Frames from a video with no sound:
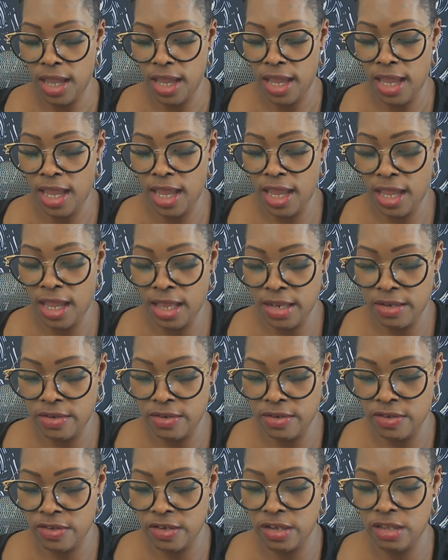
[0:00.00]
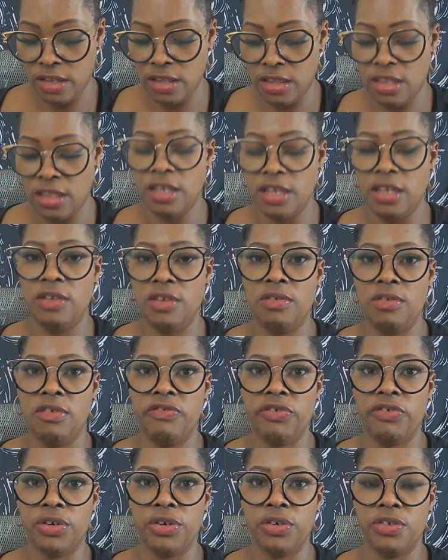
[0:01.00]
and the
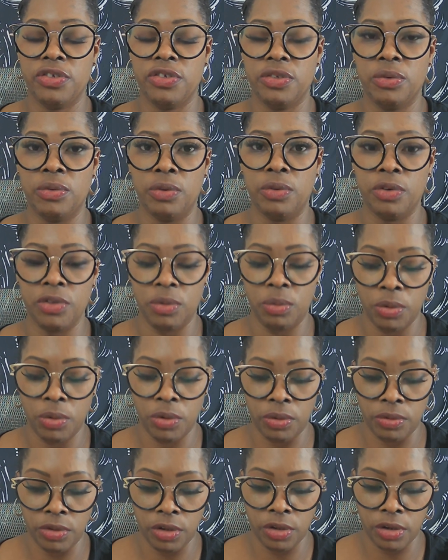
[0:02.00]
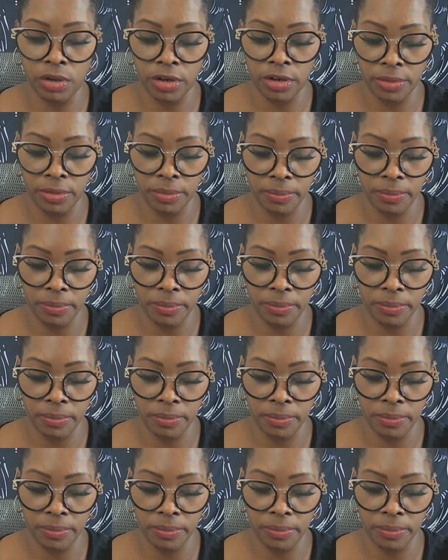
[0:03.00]
Universe, or the World card.